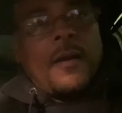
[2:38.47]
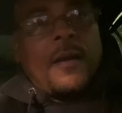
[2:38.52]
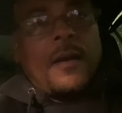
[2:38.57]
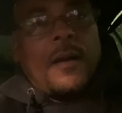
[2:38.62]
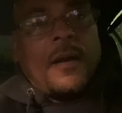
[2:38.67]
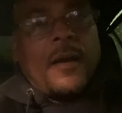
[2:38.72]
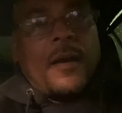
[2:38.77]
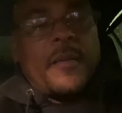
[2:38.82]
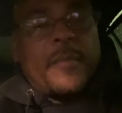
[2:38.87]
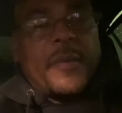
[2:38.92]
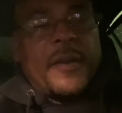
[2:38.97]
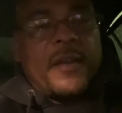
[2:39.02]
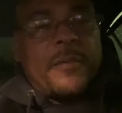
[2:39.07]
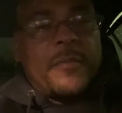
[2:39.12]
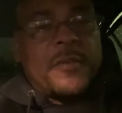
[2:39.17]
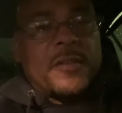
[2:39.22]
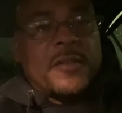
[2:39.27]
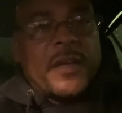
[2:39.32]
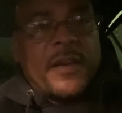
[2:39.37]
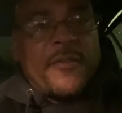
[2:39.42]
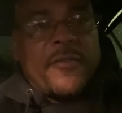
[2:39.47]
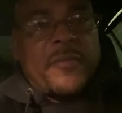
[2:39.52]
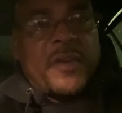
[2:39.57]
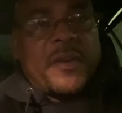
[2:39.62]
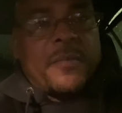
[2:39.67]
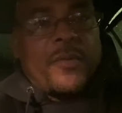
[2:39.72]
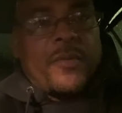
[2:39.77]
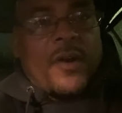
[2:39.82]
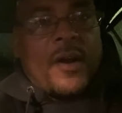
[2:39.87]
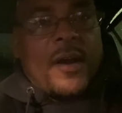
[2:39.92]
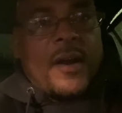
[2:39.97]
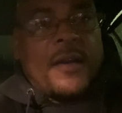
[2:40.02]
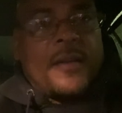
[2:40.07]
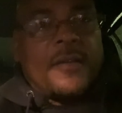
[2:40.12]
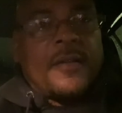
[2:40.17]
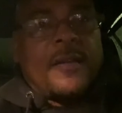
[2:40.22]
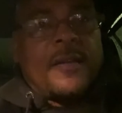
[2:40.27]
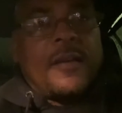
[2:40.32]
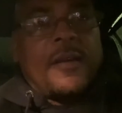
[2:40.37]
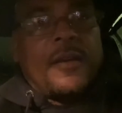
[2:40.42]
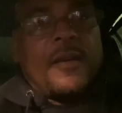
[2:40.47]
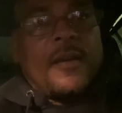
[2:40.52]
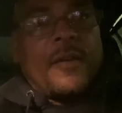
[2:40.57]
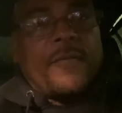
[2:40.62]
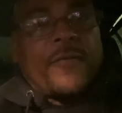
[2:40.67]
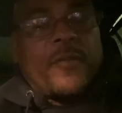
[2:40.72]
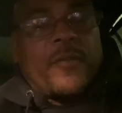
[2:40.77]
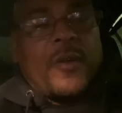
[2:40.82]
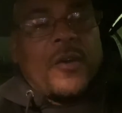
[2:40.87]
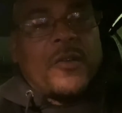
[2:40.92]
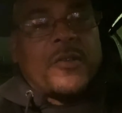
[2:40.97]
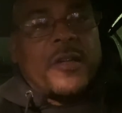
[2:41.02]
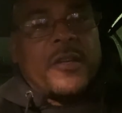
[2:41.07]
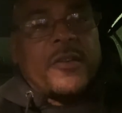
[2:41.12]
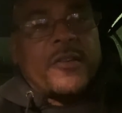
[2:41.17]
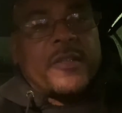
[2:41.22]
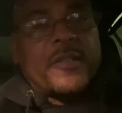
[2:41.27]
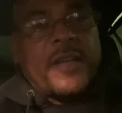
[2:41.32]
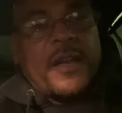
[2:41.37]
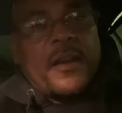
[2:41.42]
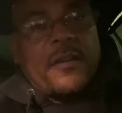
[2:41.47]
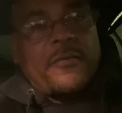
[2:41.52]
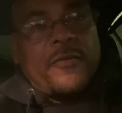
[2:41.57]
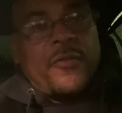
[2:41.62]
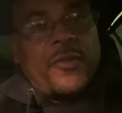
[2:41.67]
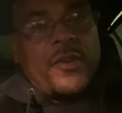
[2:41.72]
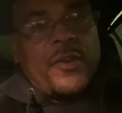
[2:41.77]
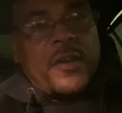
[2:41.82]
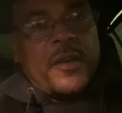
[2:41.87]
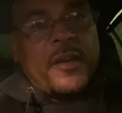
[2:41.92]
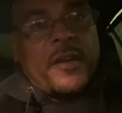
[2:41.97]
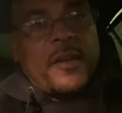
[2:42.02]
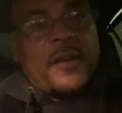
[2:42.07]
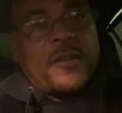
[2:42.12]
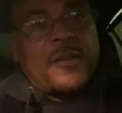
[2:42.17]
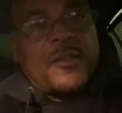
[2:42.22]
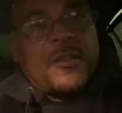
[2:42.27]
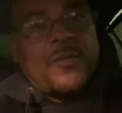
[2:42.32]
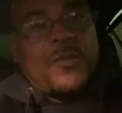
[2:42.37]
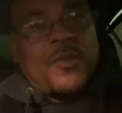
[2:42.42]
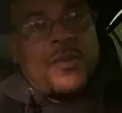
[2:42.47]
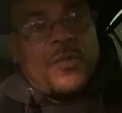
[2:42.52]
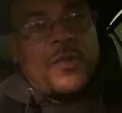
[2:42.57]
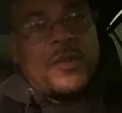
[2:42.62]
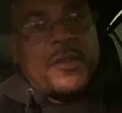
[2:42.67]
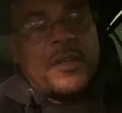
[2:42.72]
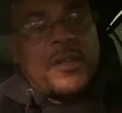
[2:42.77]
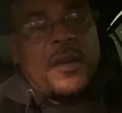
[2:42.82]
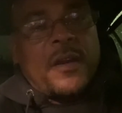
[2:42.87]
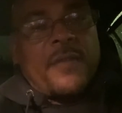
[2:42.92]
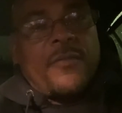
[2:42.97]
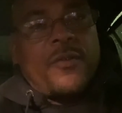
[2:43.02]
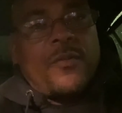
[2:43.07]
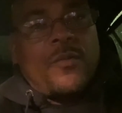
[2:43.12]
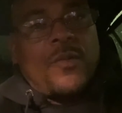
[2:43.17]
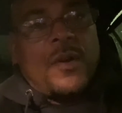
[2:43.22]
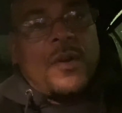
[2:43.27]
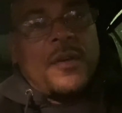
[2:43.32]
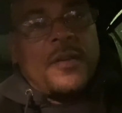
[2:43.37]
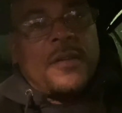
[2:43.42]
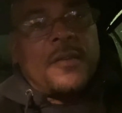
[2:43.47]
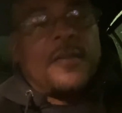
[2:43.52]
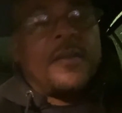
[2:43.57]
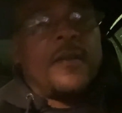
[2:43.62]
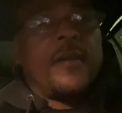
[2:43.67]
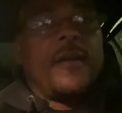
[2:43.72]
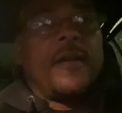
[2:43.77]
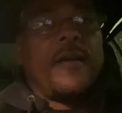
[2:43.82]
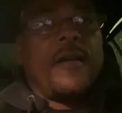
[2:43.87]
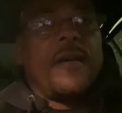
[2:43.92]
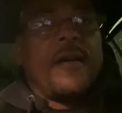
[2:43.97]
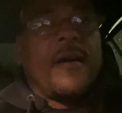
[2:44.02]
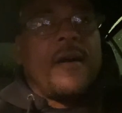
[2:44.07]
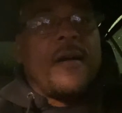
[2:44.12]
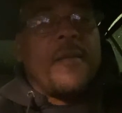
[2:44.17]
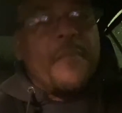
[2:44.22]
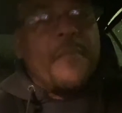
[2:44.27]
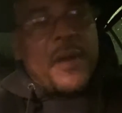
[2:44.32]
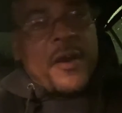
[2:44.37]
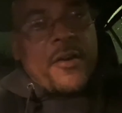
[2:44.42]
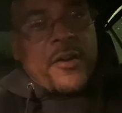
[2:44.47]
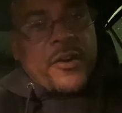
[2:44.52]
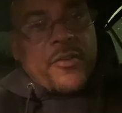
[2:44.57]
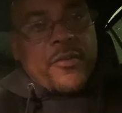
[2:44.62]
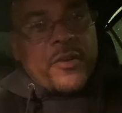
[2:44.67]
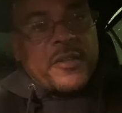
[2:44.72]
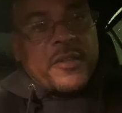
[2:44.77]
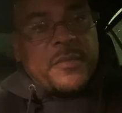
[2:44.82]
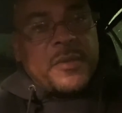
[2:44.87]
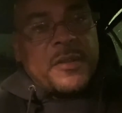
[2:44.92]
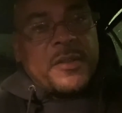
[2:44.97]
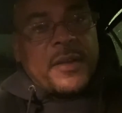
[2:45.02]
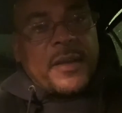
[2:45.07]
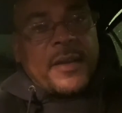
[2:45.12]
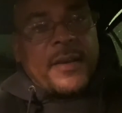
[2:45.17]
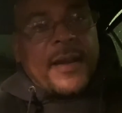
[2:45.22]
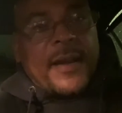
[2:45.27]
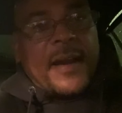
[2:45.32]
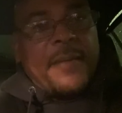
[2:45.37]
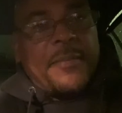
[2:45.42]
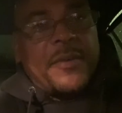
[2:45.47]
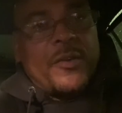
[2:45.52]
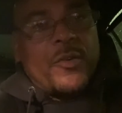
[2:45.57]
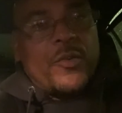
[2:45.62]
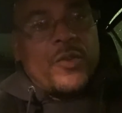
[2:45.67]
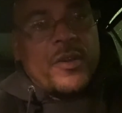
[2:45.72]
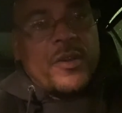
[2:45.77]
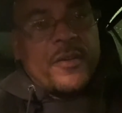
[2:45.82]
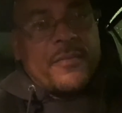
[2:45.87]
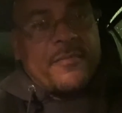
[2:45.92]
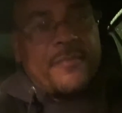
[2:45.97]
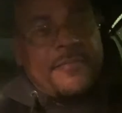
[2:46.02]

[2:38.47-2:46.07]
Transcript: Hi, my name is Kevin McBride from Los Angeles, California, and I just want to wish everyone a Merry Christmas and Happy New Year.